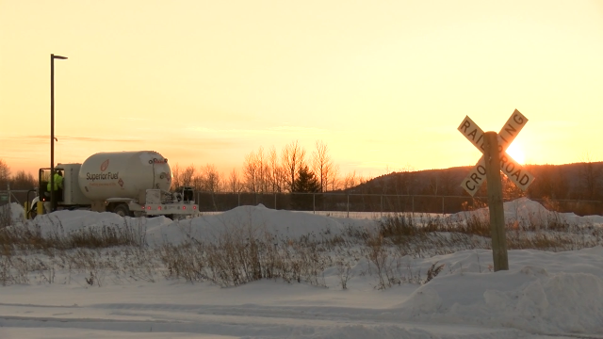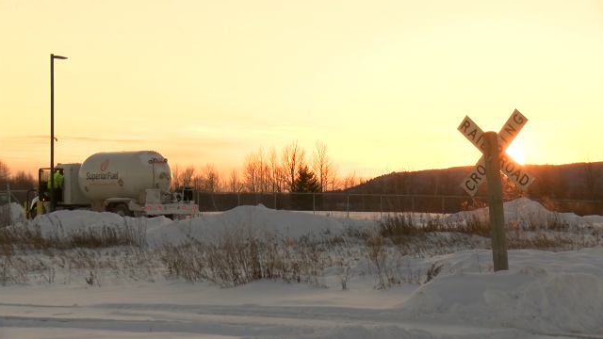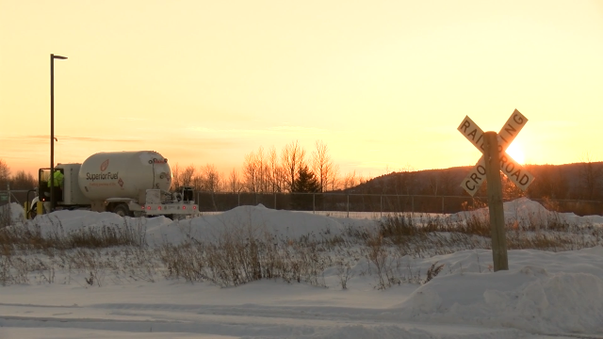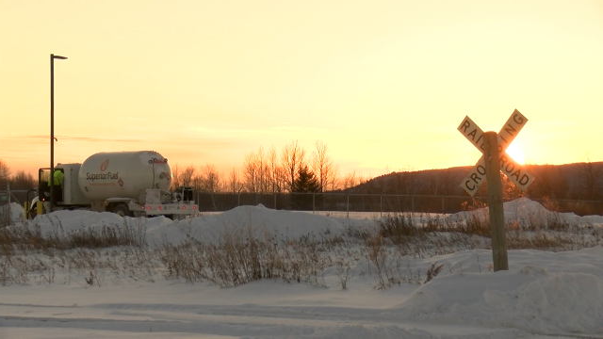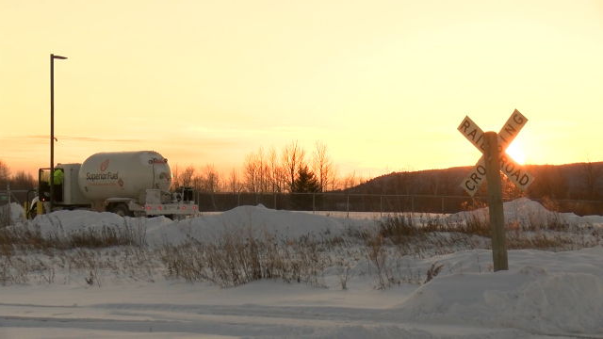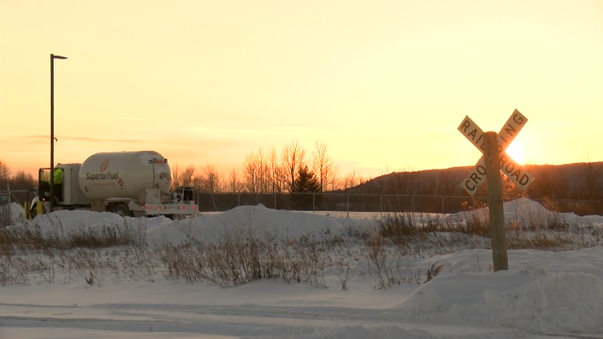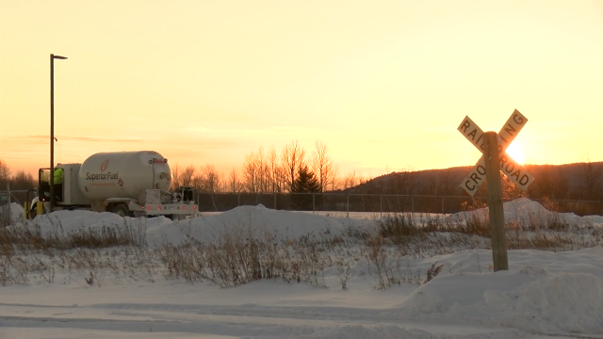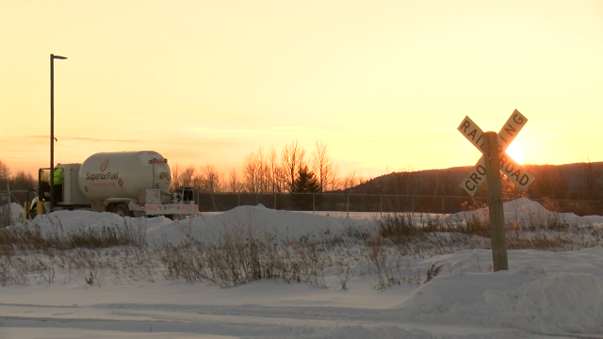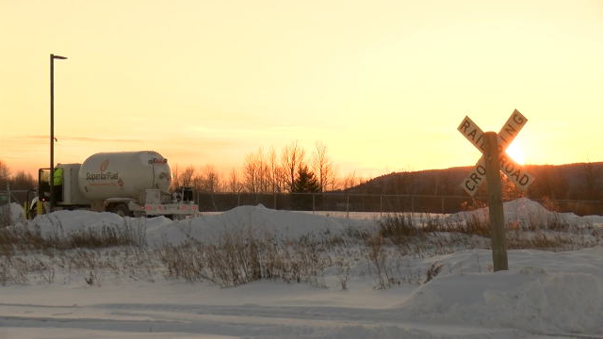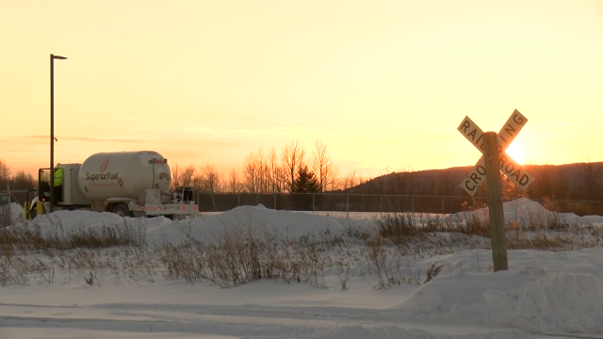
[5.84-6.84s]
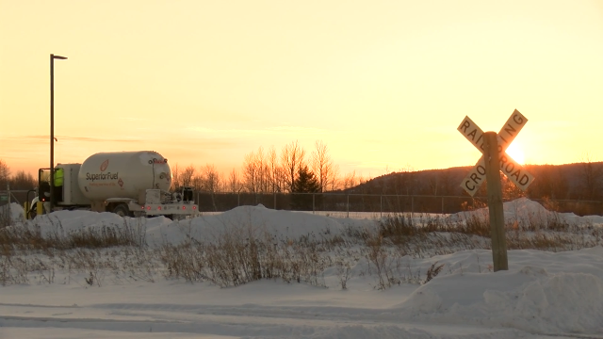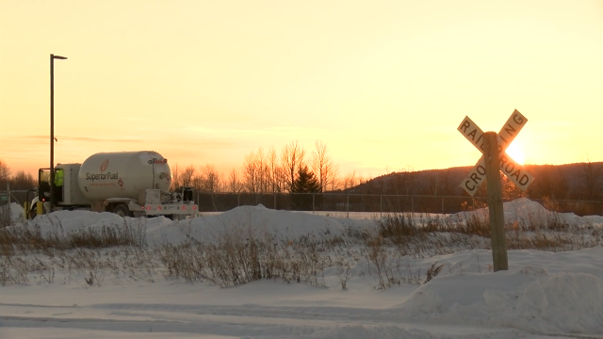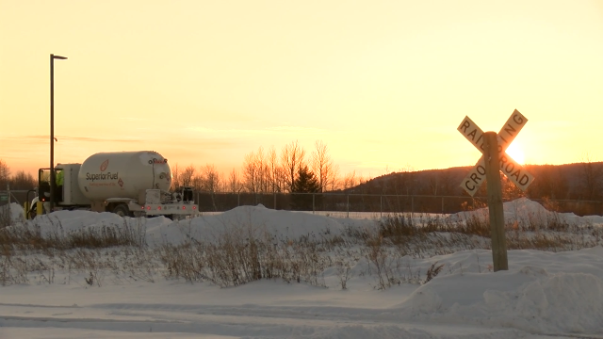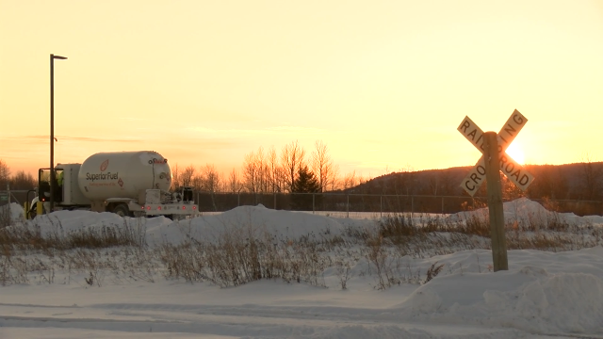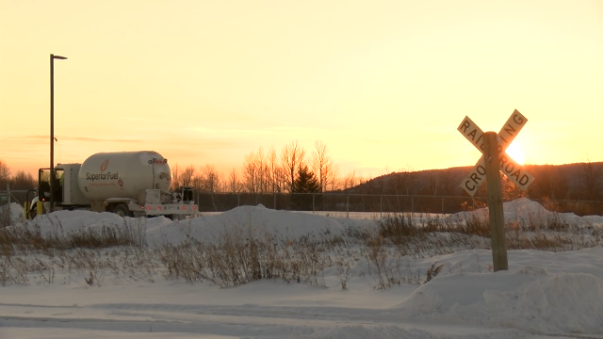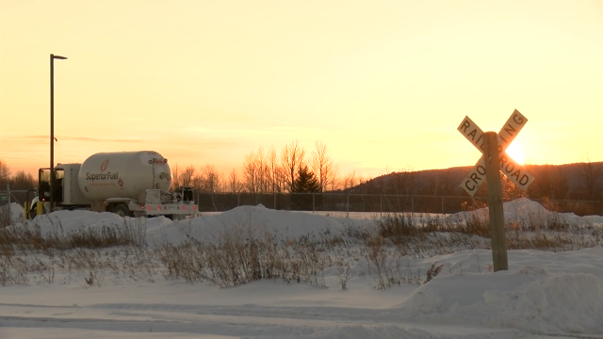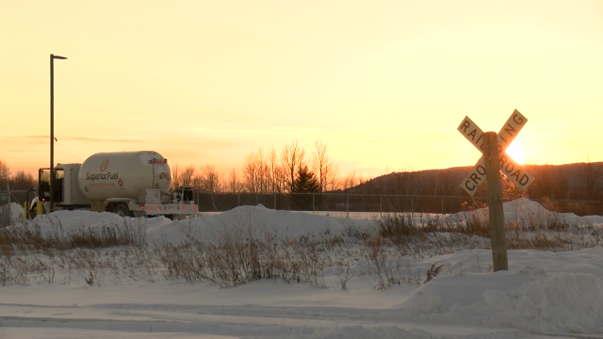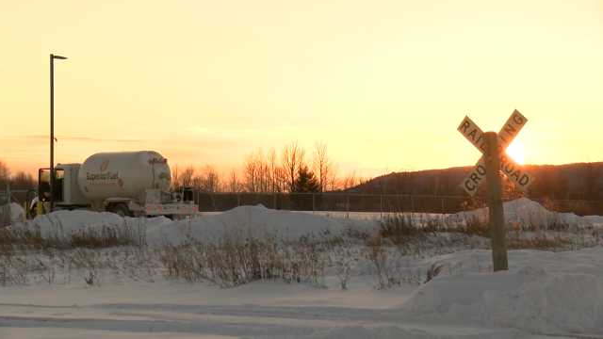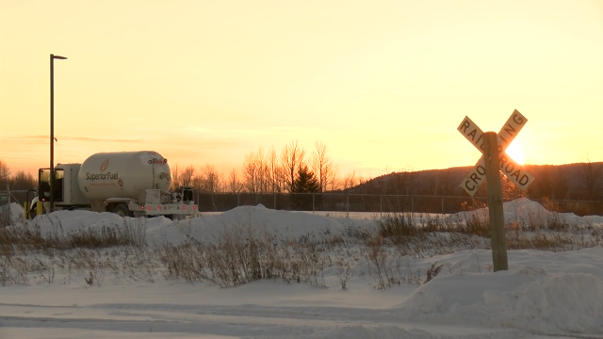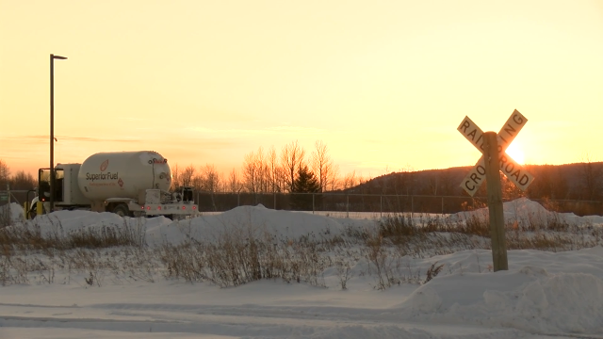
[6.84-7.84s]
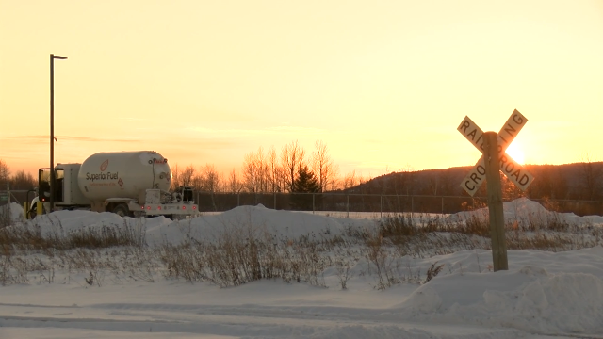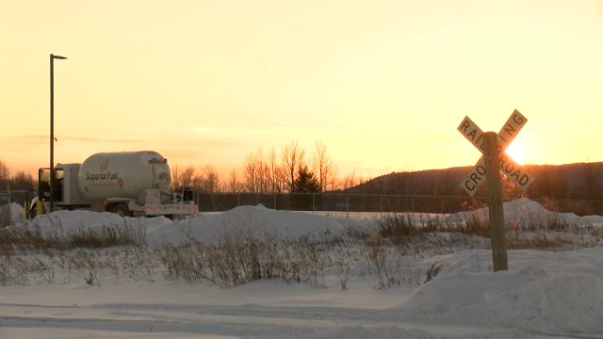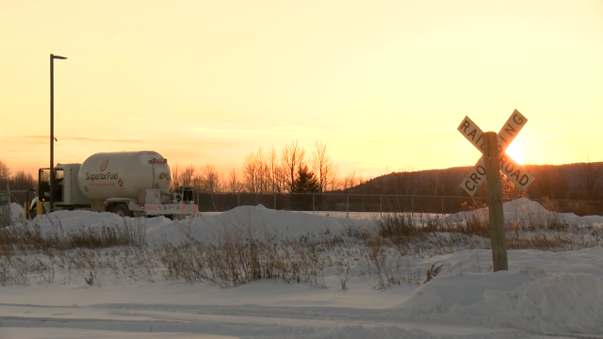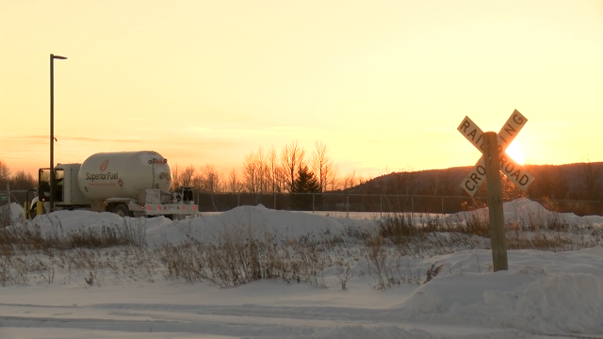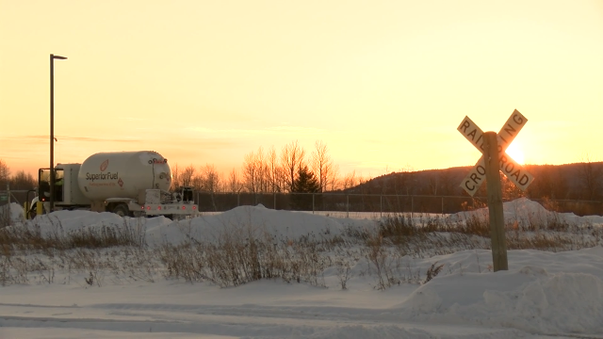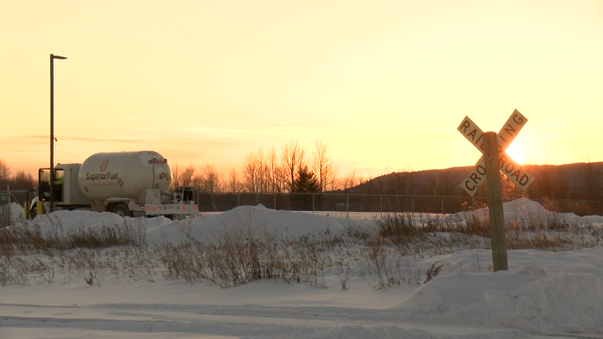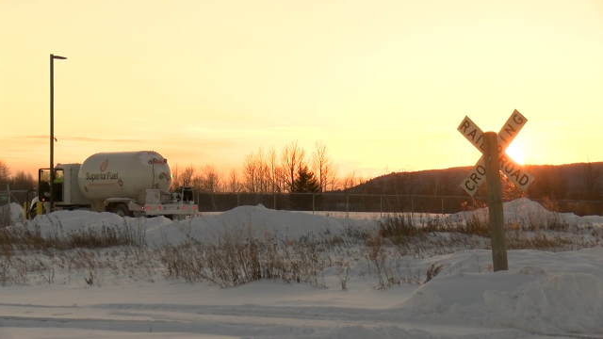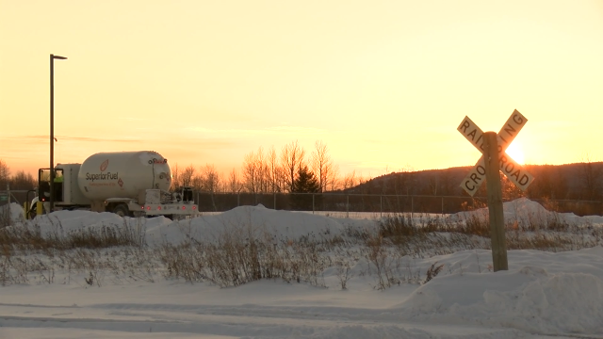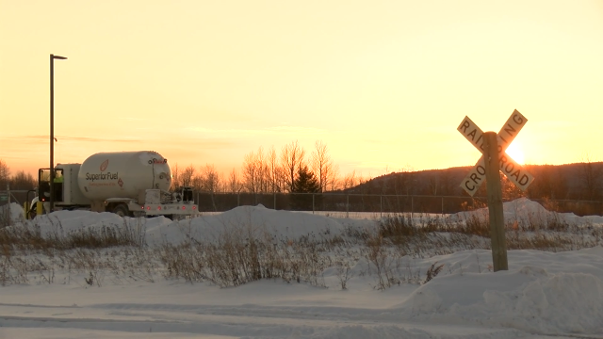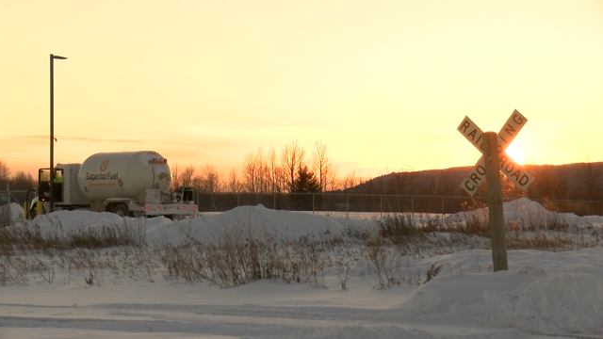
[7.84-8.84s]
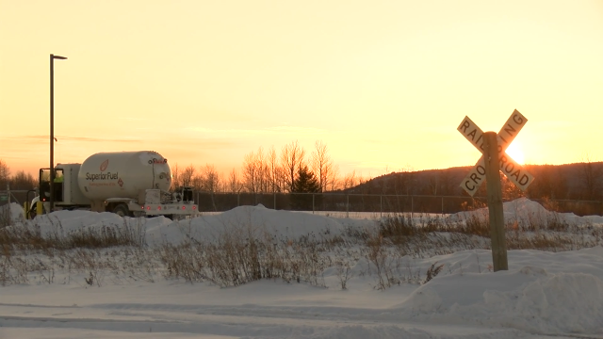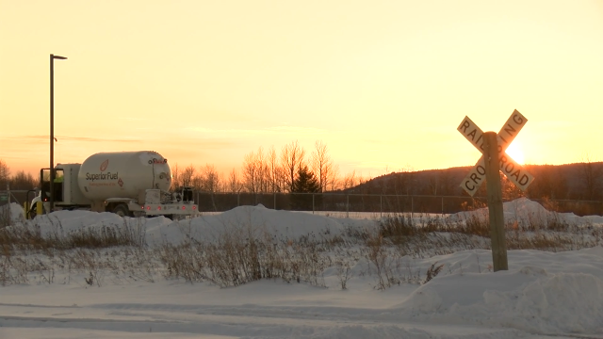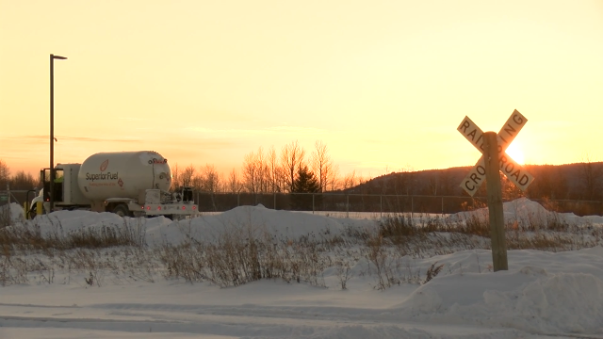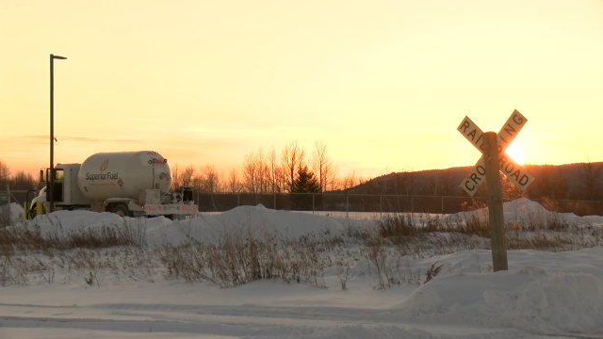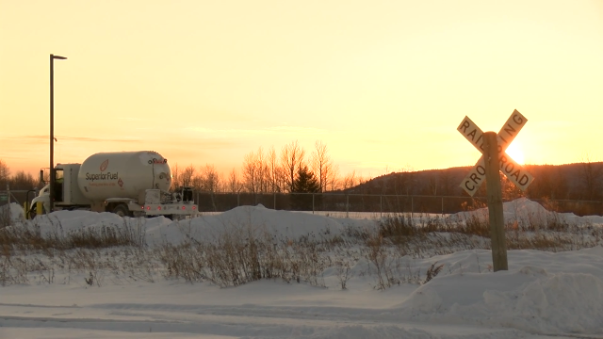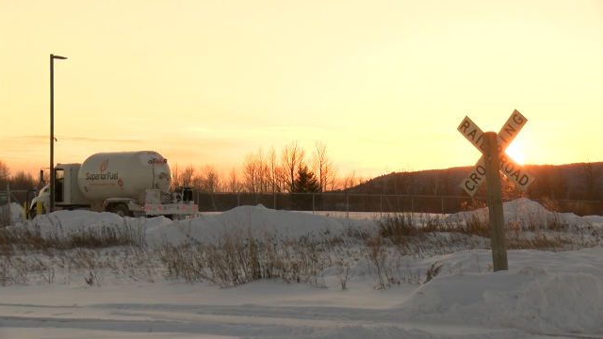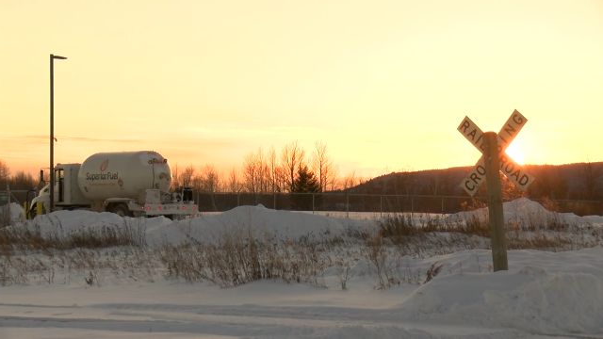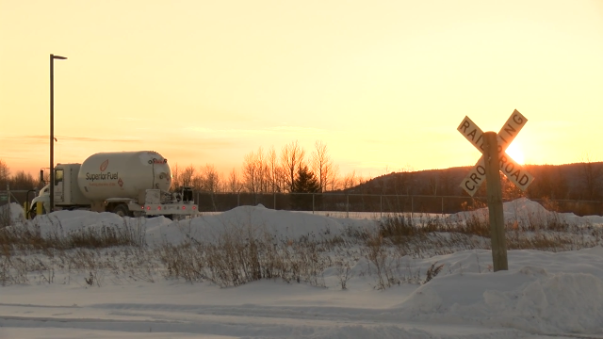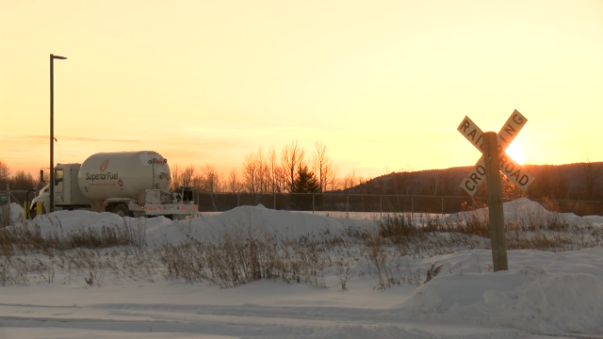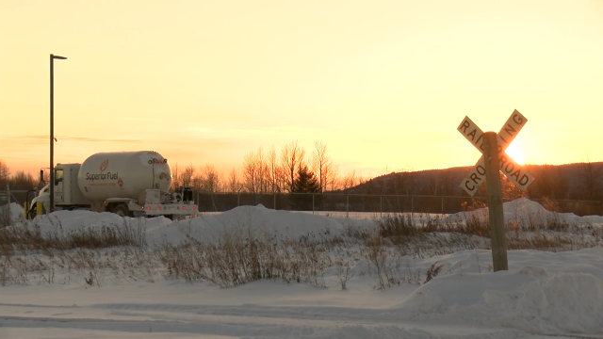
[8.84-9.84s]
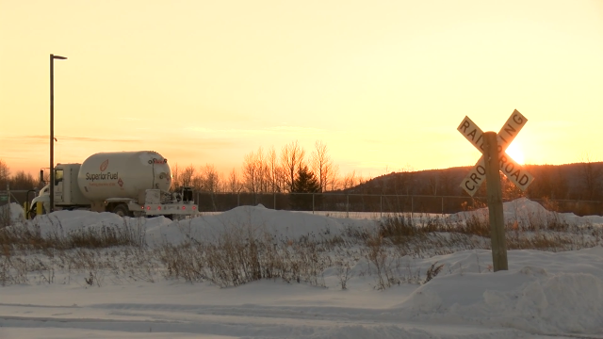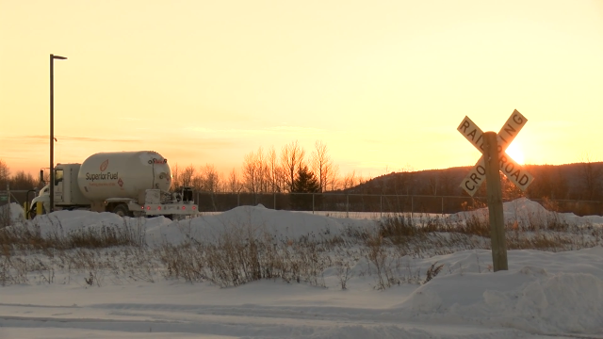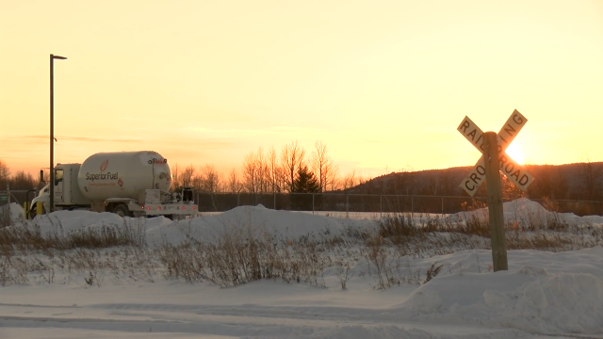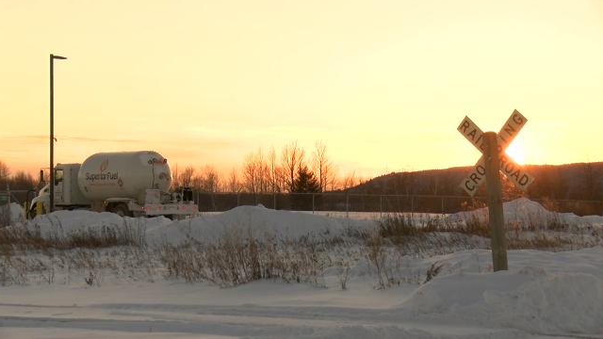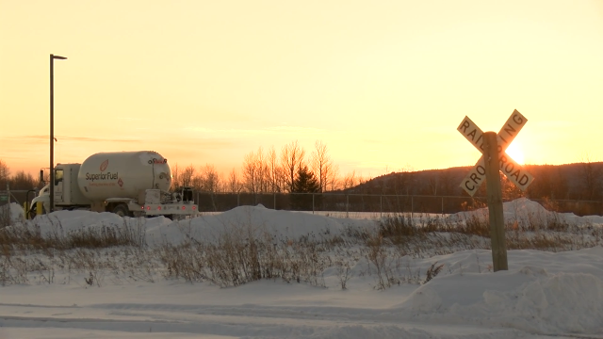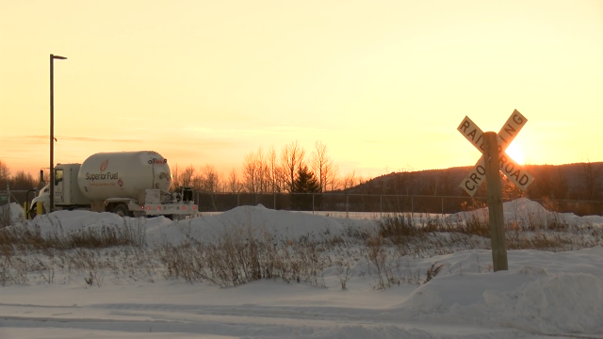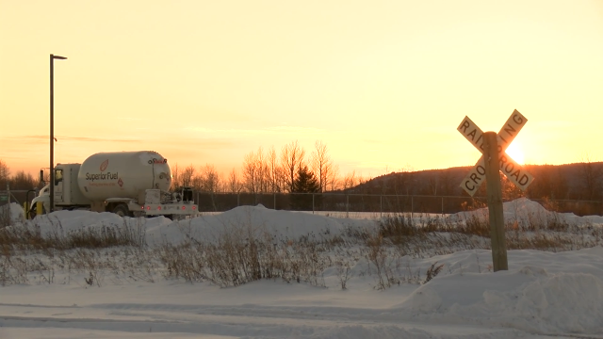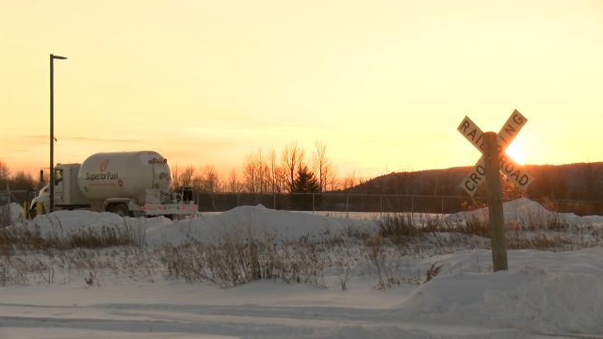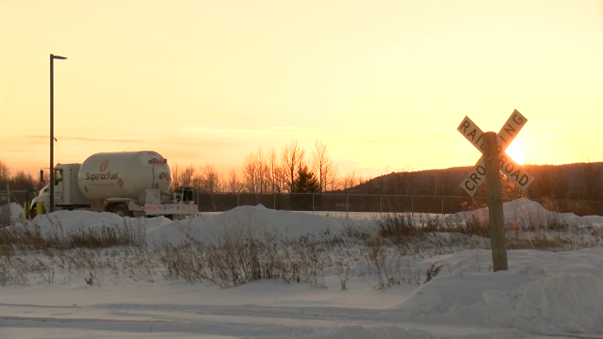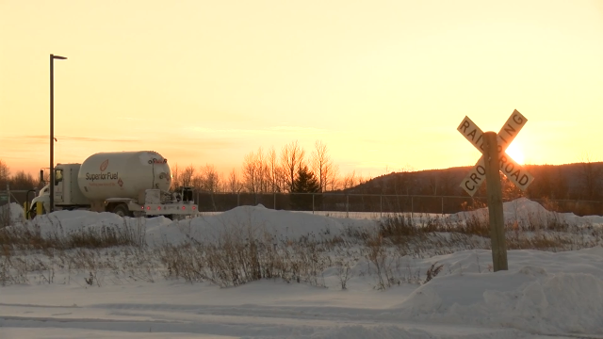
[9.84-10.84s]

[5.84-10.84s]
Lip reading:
No face is visible, so there are no lips to read.